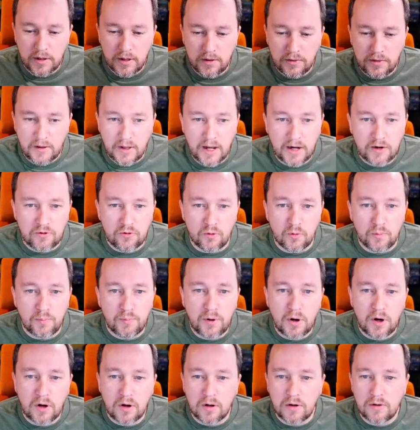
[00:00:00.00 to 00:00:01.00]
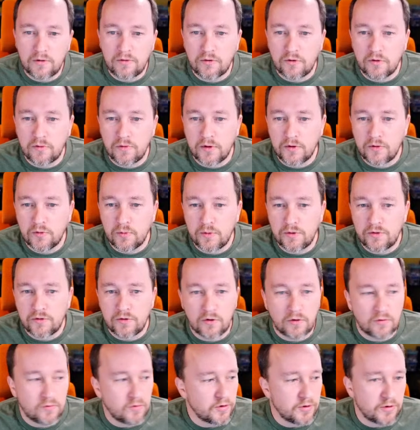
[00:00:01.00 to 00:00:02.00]
the actual parts. So if I switch
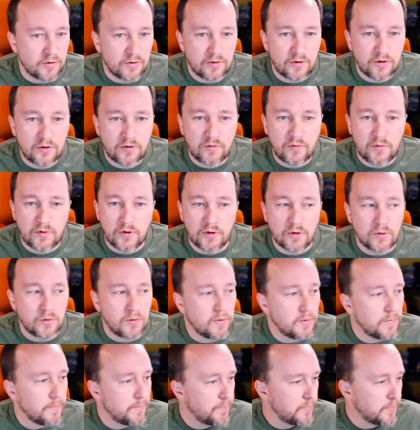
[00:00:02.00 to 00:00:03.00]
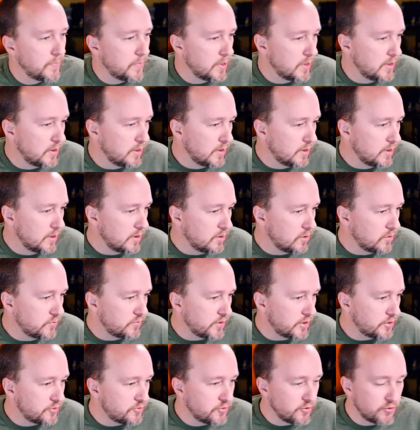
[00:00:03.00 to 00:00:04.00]
over to this view,
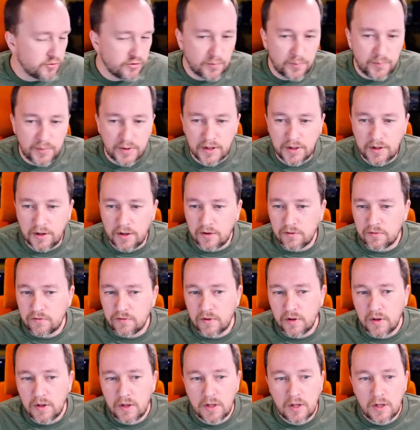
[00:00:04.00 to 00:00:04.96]
hopefully that shows up big enough.